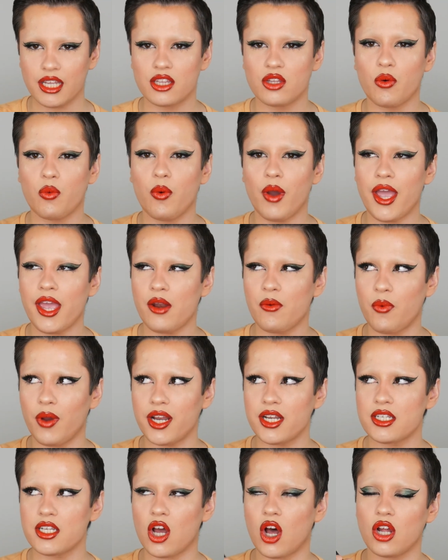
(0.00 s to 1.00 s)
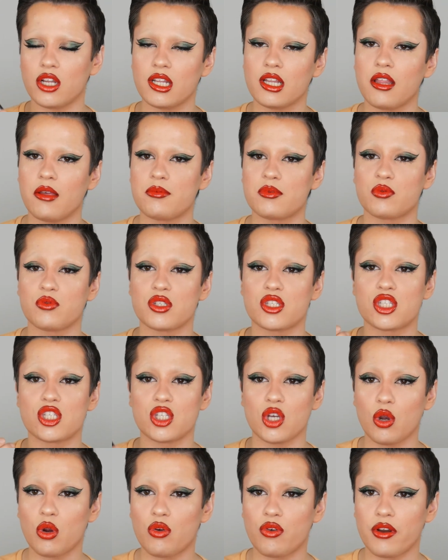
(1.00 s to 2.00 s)
The way it went on the lips was
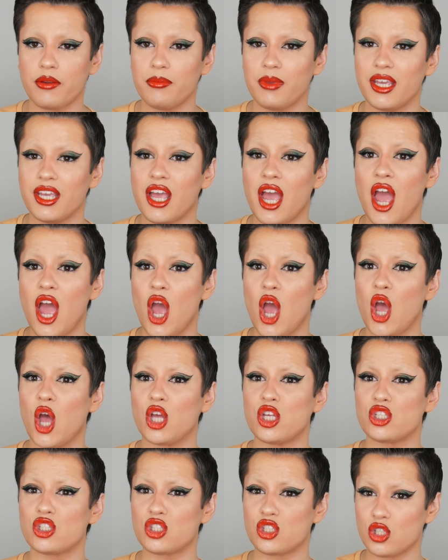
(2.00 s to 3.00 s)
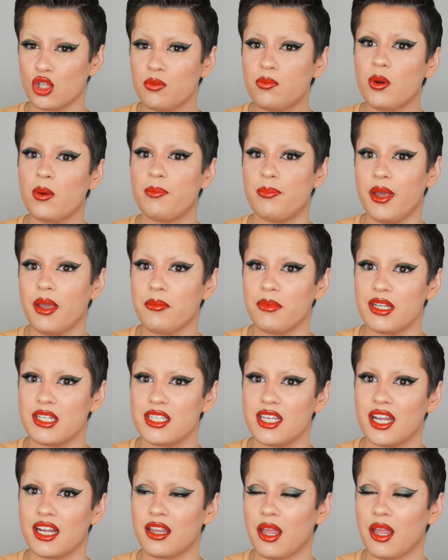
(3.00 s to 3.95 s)
so creamy, super pigmented.